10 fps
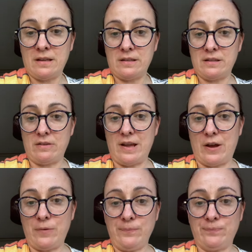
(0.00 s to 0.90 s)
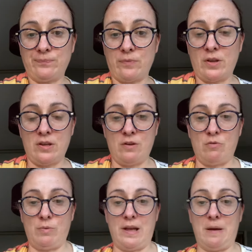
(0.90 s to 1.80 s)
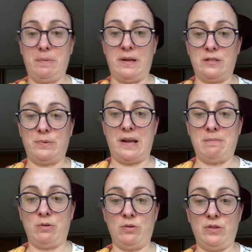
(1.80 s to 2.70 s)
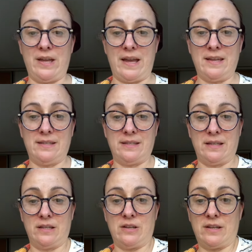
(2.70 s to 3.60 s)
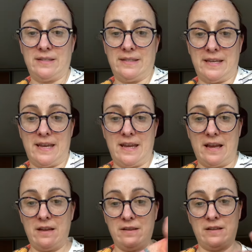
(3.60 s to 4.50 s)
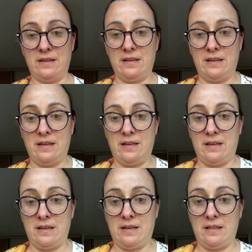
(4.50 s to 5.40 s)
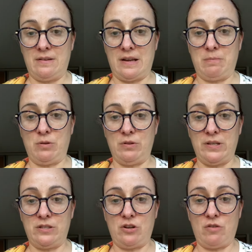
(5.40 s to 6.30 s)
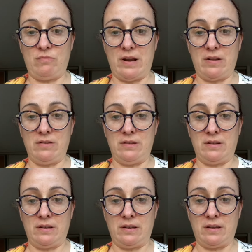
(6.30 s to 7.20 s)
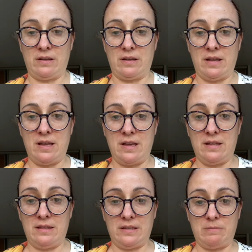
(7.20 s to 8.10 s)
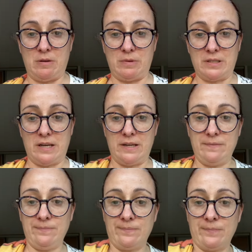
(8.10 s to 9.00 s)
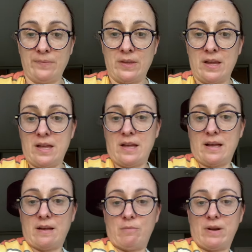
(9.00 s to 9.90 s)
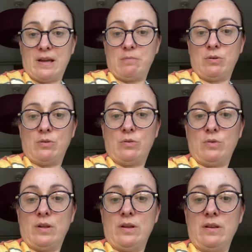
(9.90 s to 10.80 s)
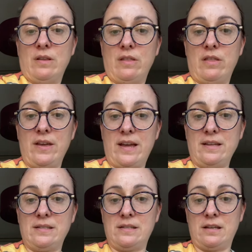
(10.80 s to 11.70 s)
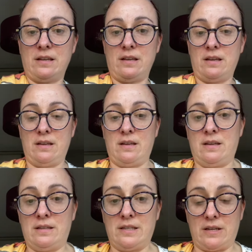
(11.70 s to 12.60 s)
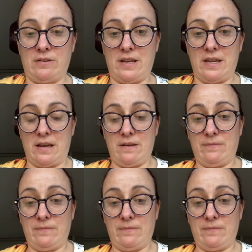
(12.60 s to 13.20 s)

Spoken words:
So now what will happen is when I pull this, you can see here, when I pull this top rail, this bit will tighten. And when I pull this down here,